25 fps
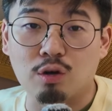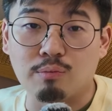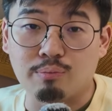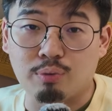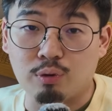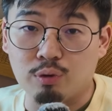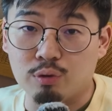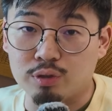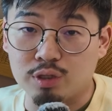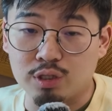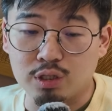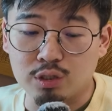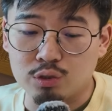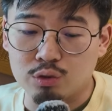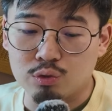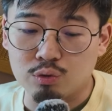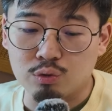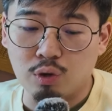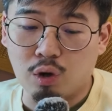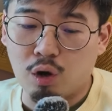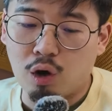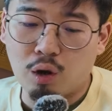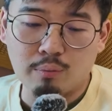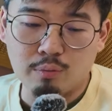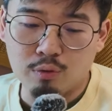components
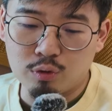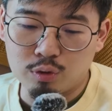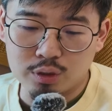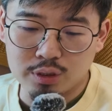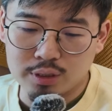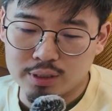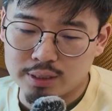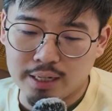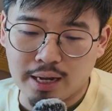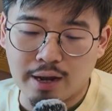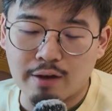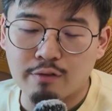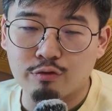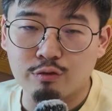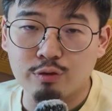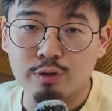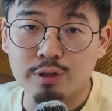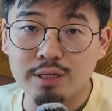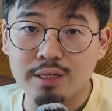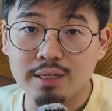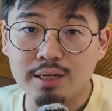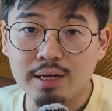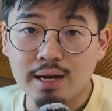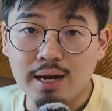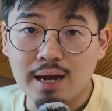to almost
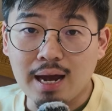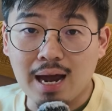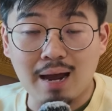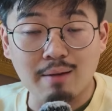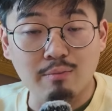every